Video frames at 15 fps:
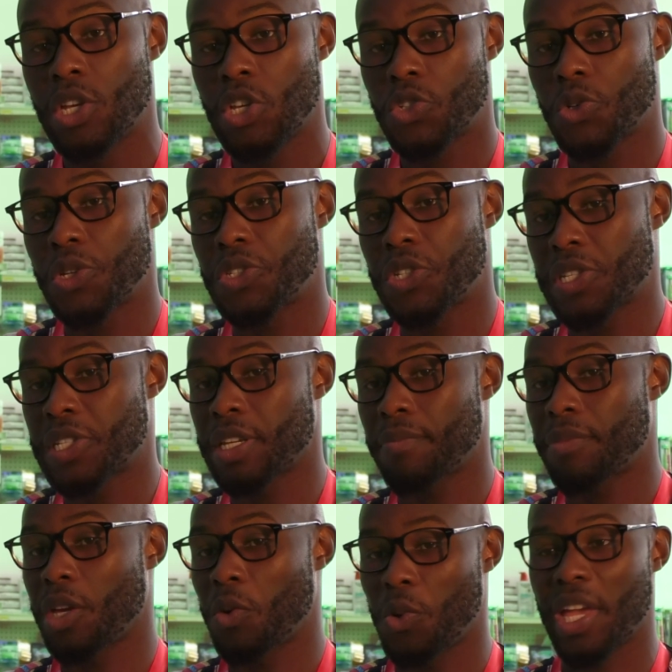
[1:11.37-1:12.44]
So it's just
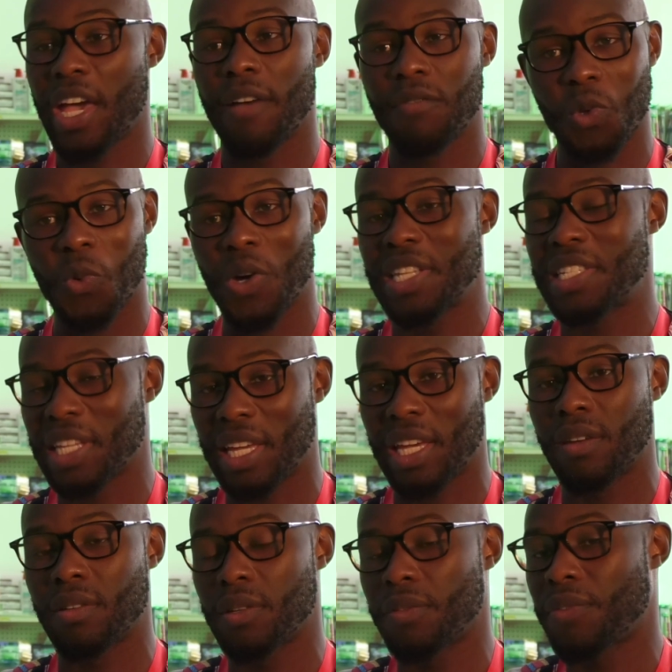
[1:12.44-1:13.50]
something we have to once
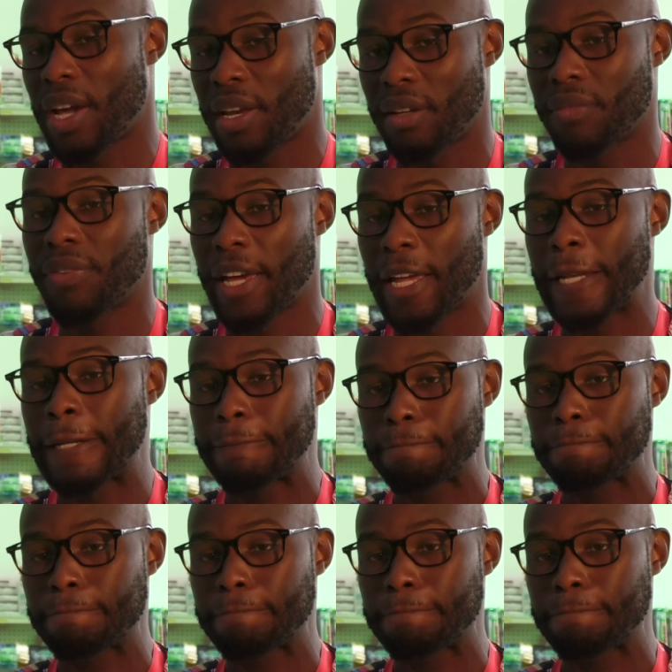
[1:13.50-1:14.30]
again find the fight.